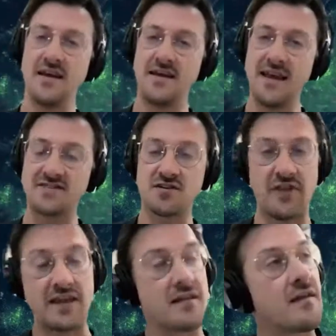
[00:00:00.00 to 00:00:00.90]
Yeah, so
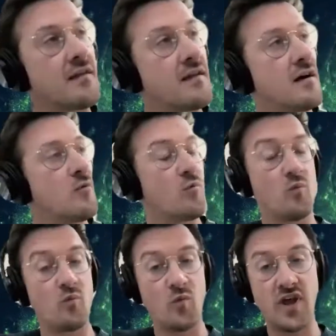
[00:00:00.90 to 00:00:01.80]
like,
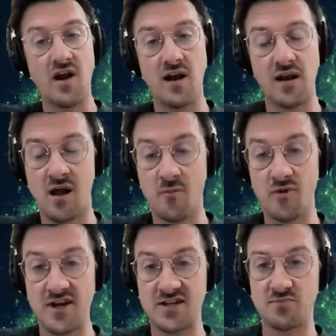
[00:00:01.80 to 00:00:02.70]
we got a couple
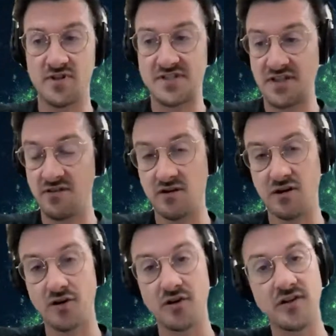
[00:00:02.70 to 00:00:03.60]
of exploits in the
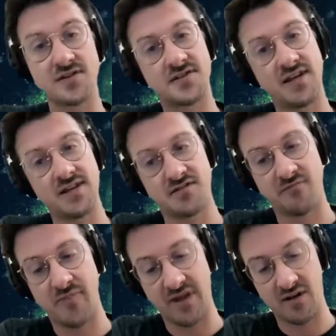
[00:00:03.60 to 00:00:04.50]
earliest days of
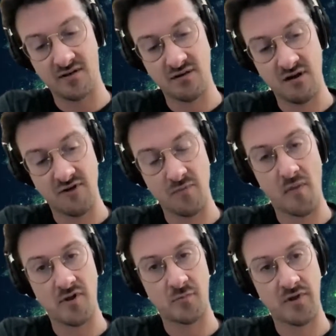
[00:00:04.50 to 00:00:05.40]
our
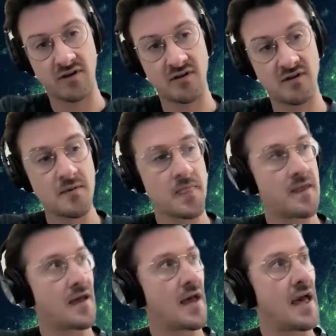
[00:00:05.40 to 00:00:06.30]
public beta.
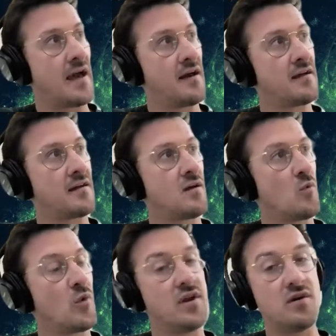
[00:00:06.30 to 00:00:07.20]
And
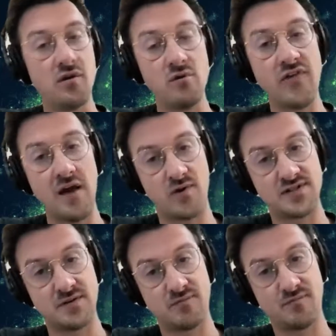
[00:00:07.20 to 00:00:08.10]
we knew that
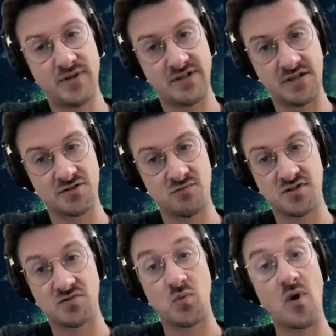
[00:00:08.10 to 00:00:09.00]
was a potential,
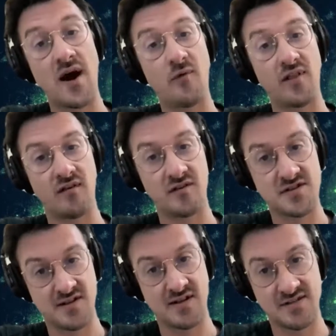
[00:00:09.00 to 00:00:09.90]
which is why we
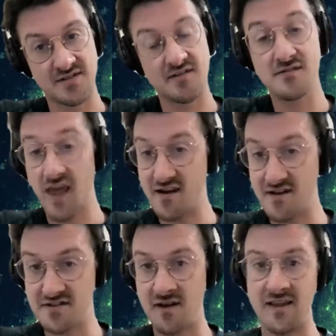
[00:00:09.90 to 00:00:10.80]
launched it as
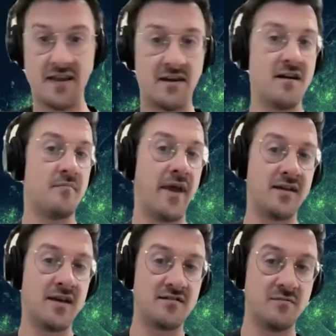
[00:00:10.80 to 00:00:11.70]
ChaosNet and not
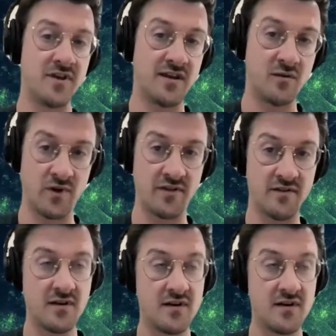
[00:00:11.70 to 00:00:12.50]
mainnet to begin with.